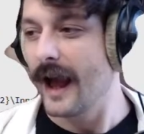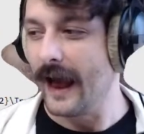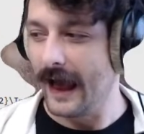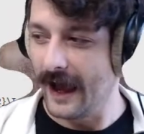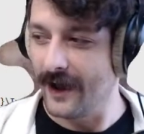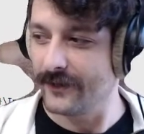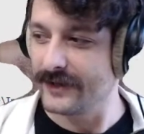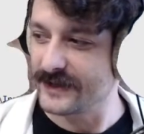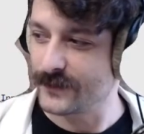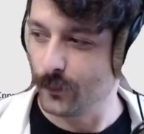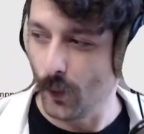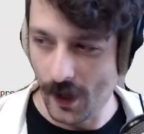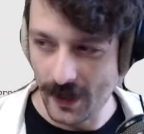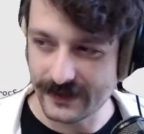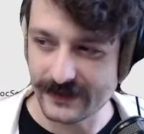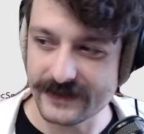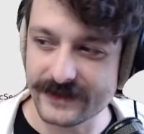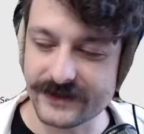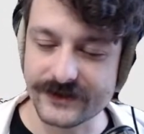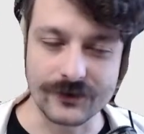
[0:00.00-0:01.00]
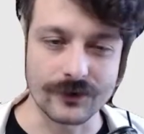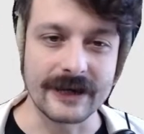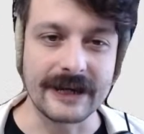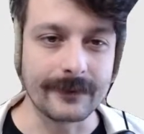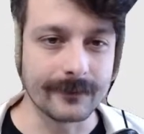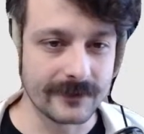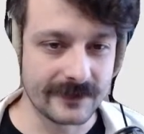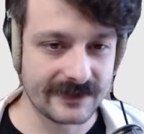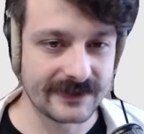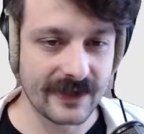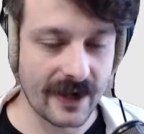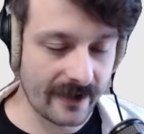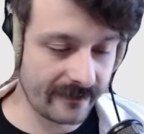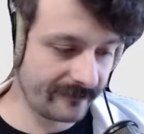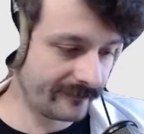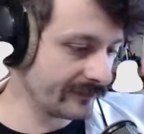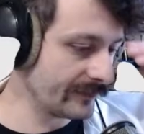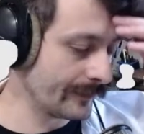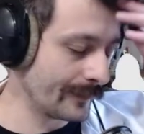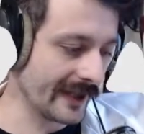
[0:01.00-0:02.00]
I always want to stream
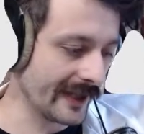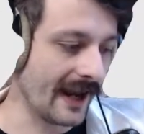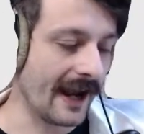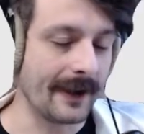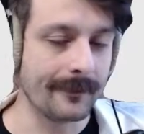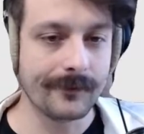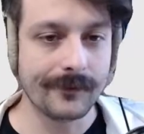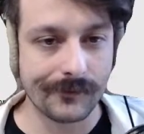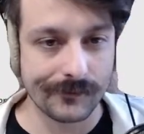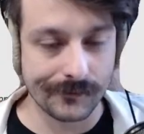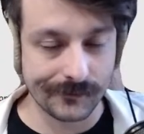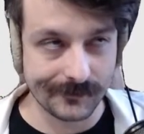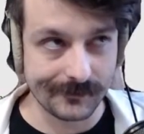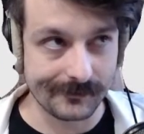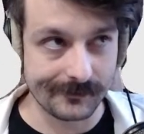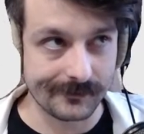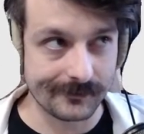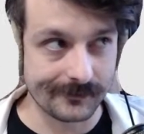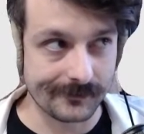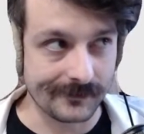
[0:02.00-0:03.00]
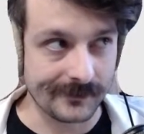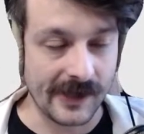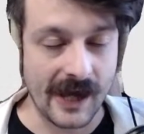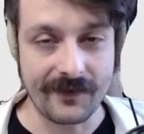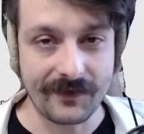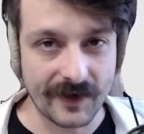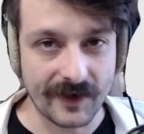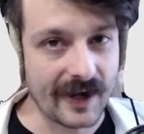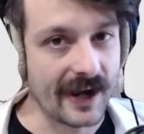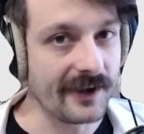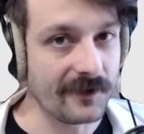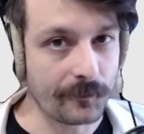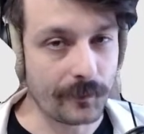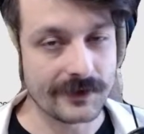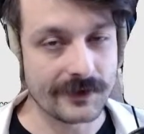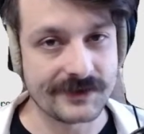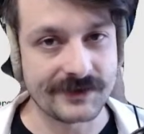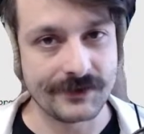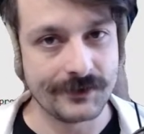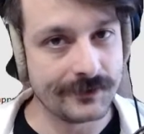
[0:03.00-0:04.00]
stuff, but I'm not the kind of
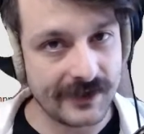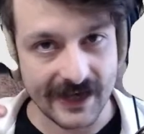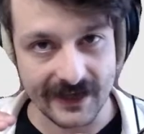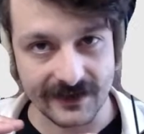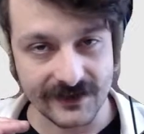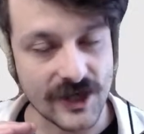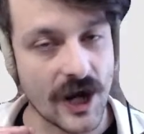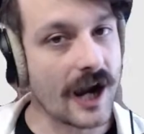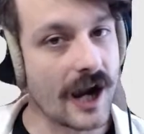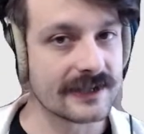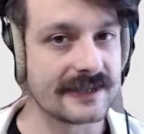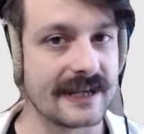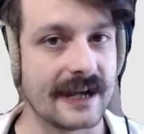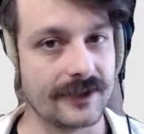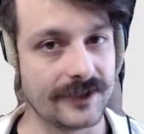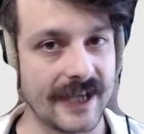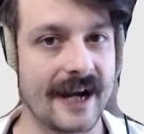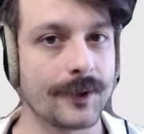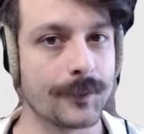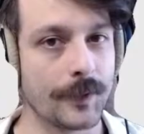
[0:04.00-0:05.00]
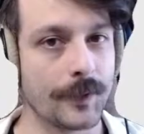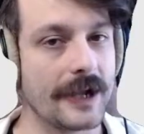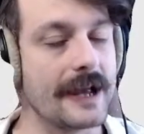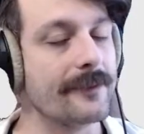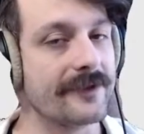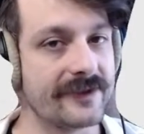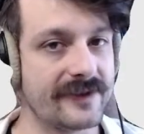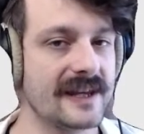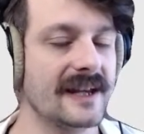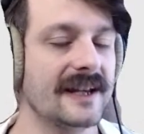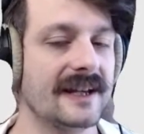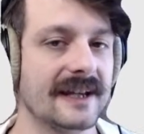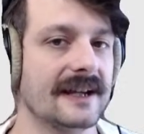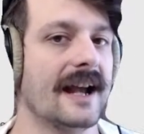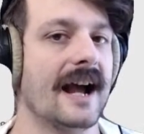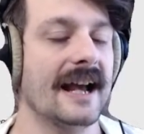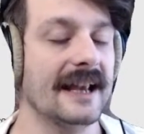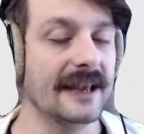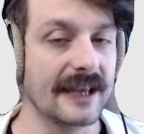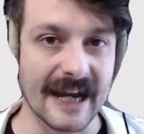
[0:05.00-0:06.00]
person who like talks out loud while I'm thinking.
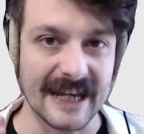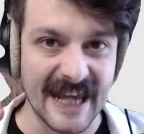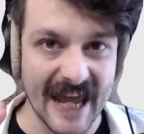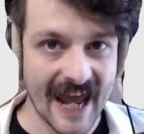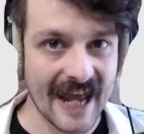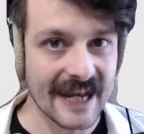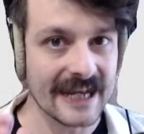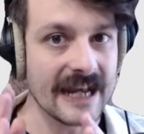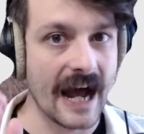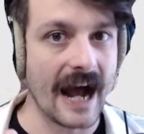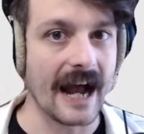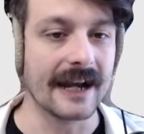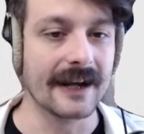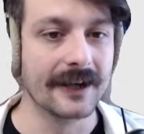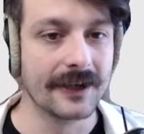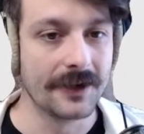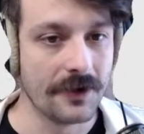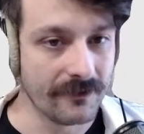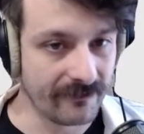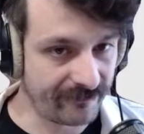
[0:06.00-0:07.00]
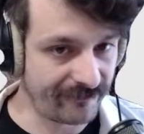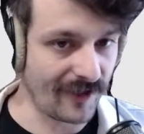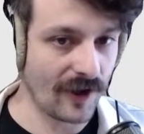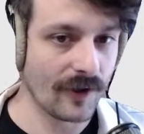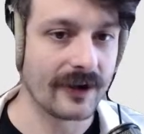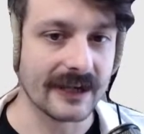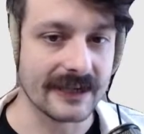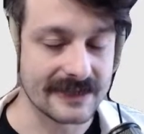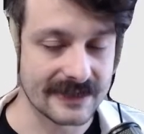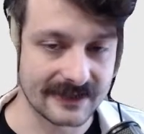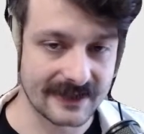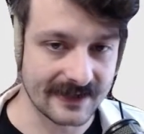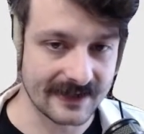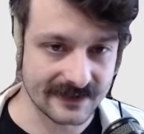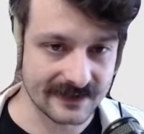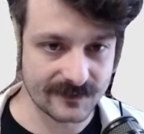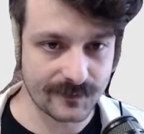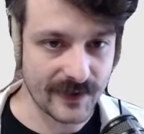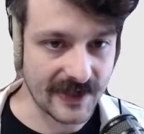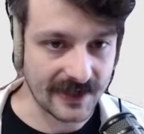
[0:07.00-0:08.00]
I cannot focus and
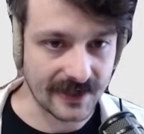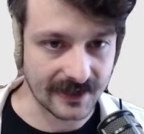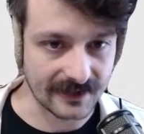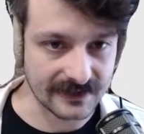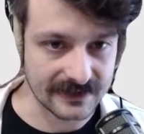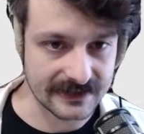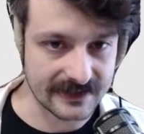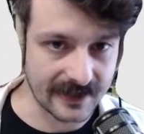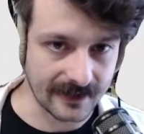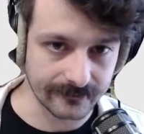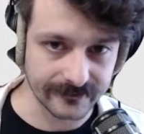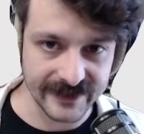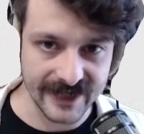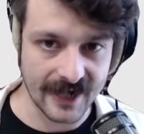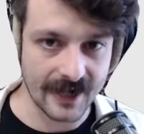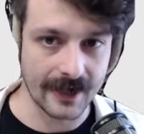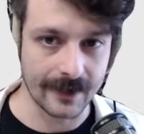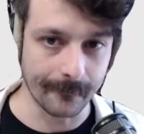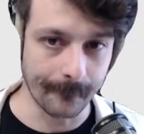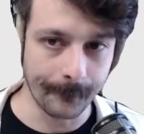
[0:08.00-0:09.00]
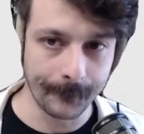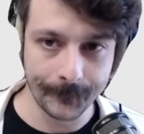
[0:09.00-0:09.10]
speak at the same time.